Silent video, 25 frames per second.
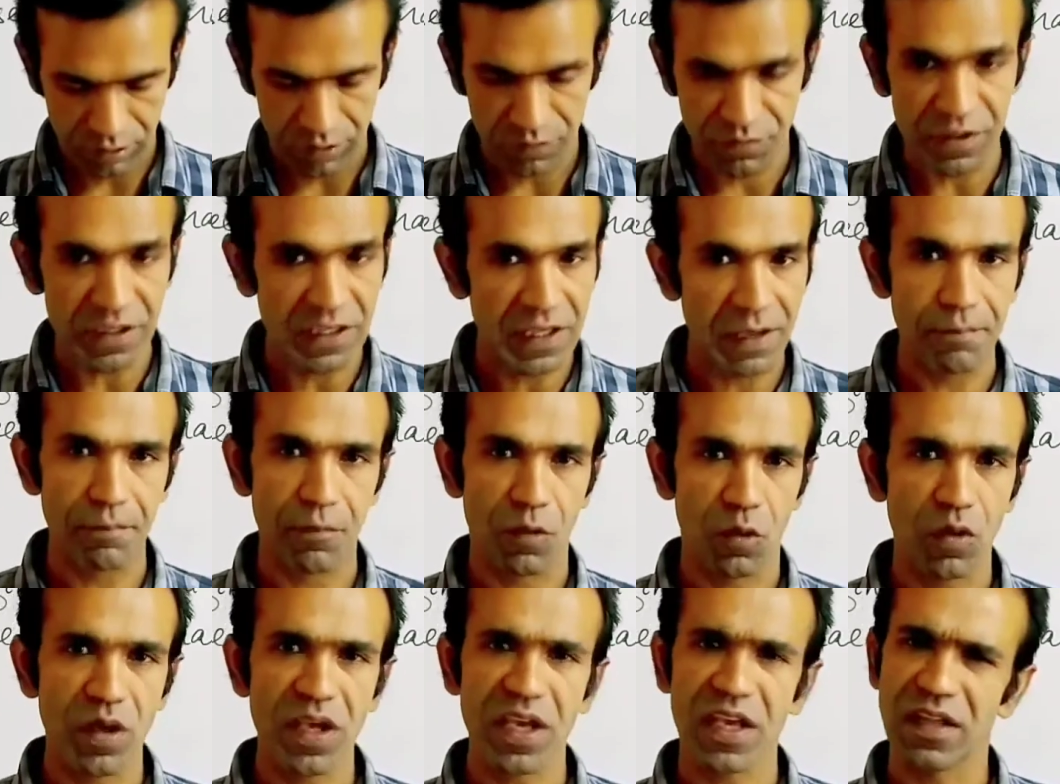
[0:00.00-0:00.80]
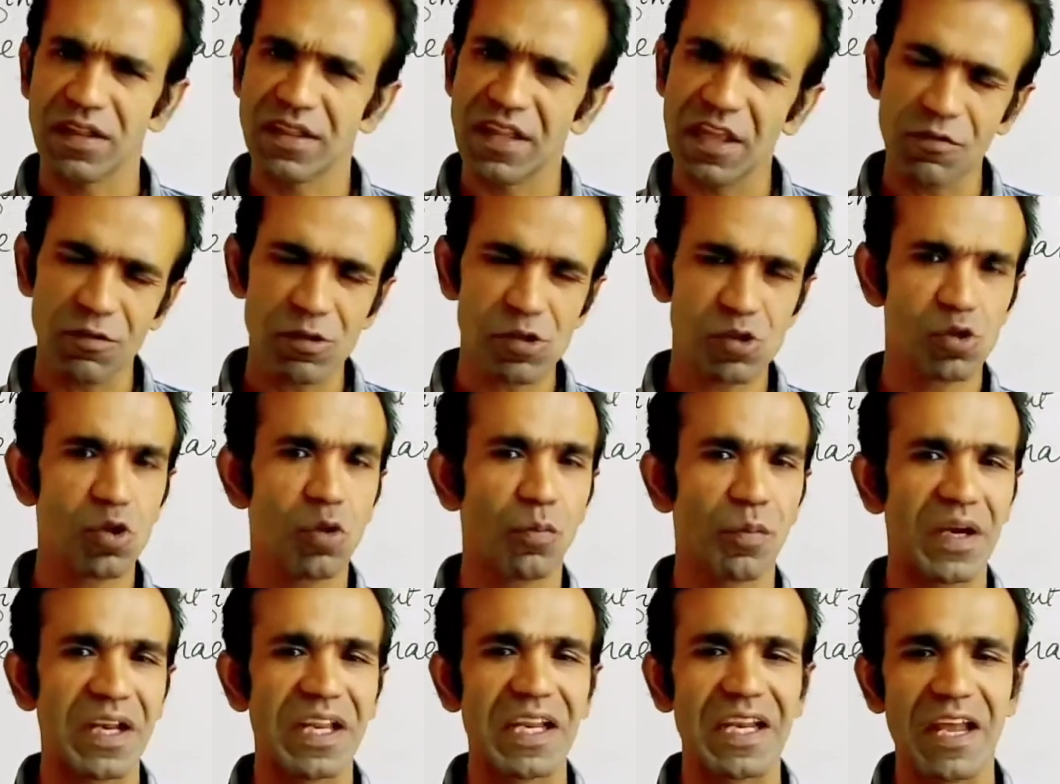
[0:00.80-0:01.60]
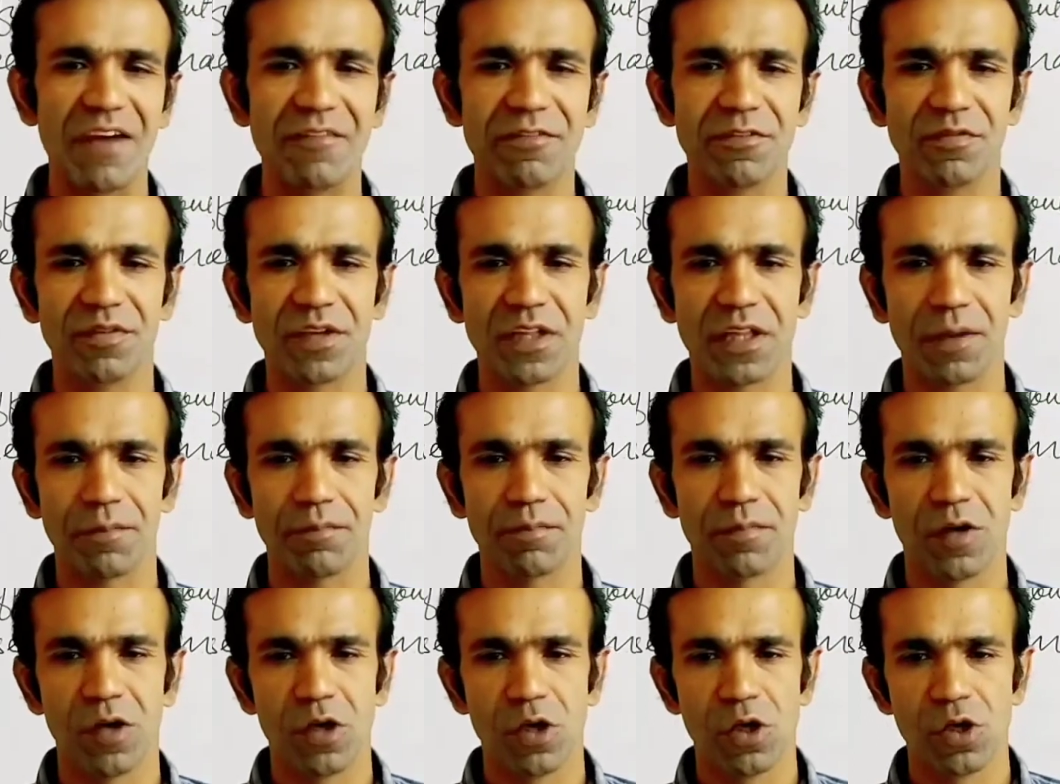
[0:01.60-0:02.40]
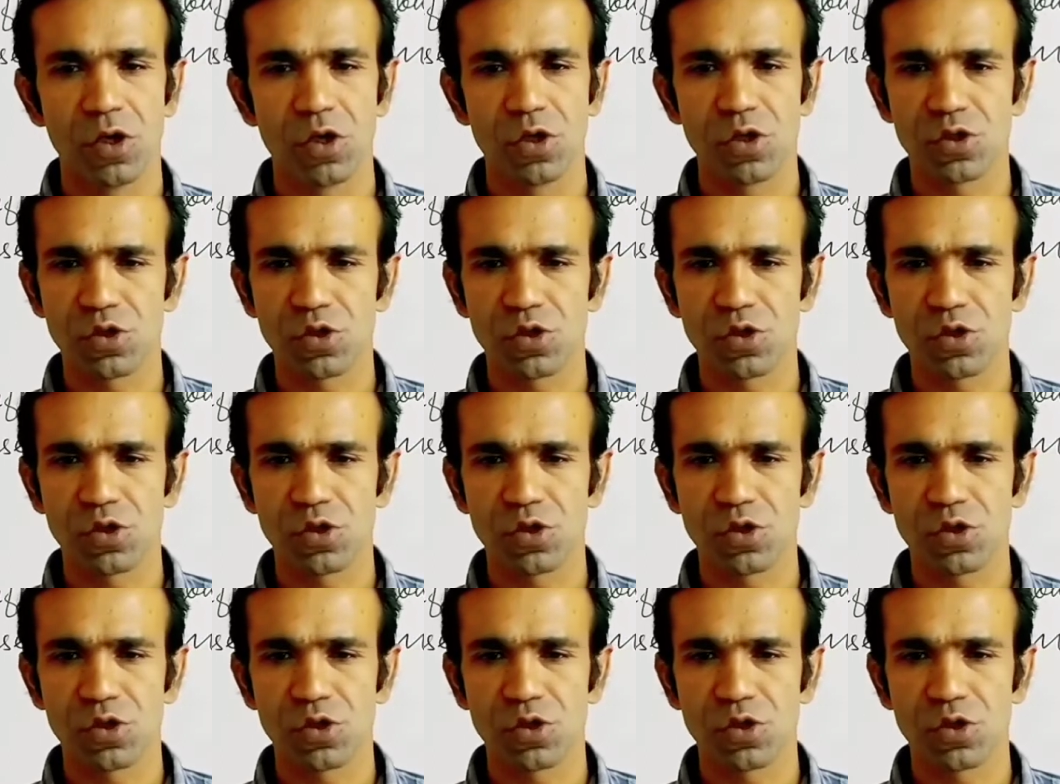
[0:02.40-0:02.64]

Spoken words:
with him, okay, there was no money left with him.